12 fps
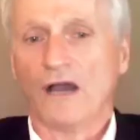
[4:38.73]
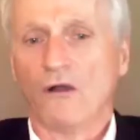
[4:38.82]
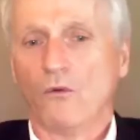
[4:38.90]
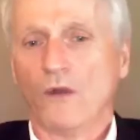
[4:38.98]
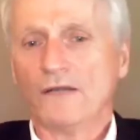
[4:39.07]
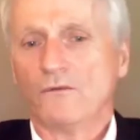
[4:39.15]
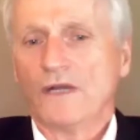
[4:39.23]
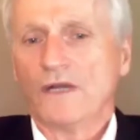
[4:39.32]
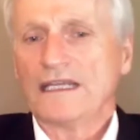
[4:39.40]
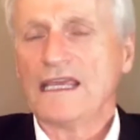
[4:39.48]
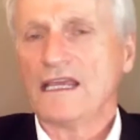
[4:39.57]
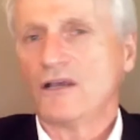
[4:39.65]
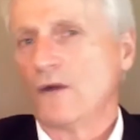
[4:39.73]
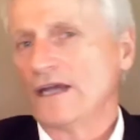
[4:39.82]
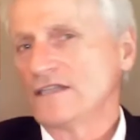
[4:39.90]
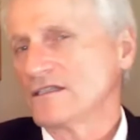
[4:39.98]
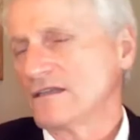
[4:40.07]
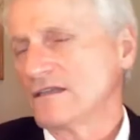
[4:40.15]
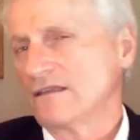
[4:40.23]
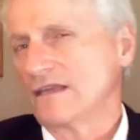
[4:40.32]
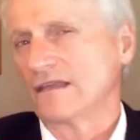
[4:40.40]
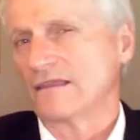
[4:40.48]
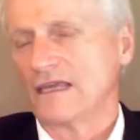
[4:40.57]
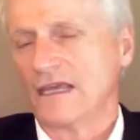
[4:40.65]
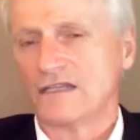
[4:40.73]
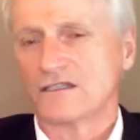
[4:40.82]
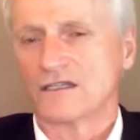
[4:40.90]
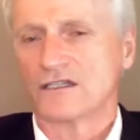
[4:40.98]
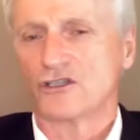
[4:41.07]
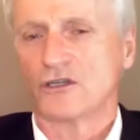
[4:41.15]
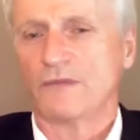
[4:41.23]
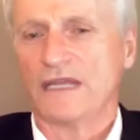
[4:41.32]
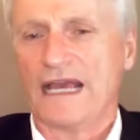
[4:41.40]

what key questions do you think the agent should be